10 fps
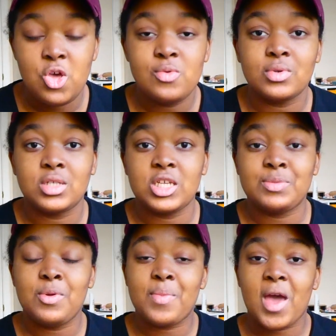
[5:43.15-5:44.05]
which
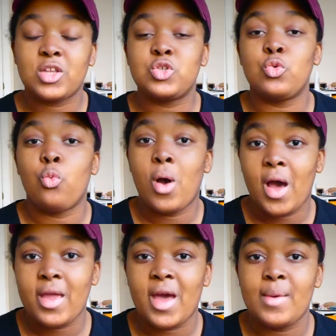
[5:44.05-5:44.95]
leads me back to
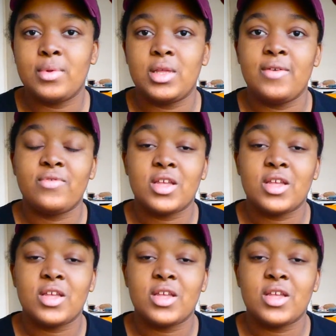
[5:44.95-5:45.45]
why I believe